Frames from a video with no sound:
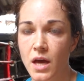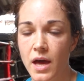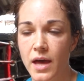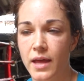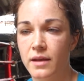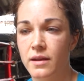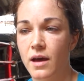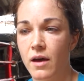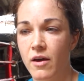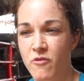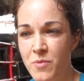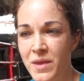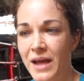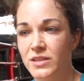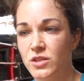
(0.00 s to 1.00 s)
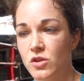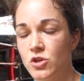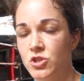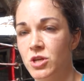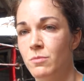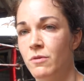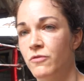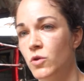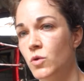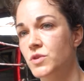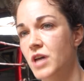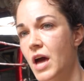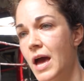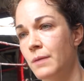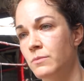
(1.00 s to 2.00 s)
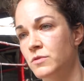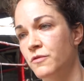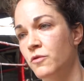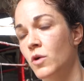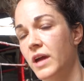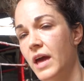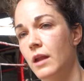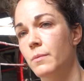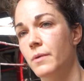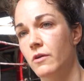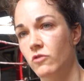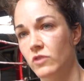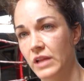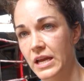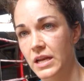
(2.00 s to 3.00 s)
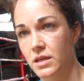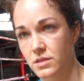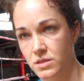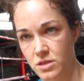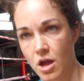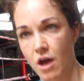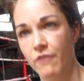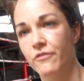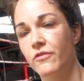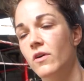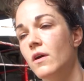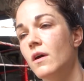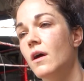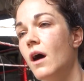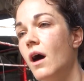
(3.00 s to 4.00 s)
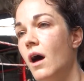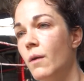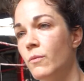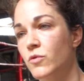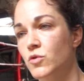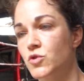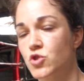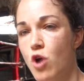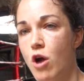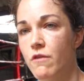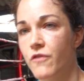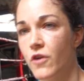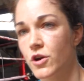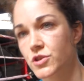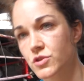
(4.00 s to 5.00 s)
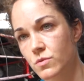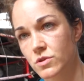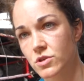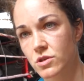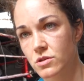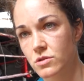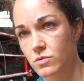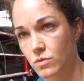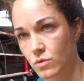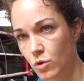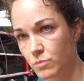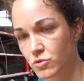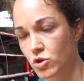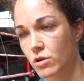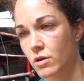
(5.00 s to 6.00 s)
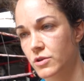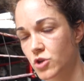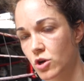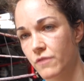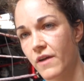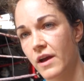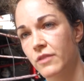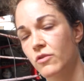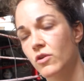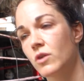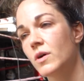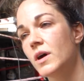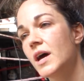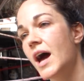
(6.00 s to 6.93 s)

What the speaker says: And I've been out to their gym a few times for kettlebell-related stuff through Strong First, which is who I'm certified through.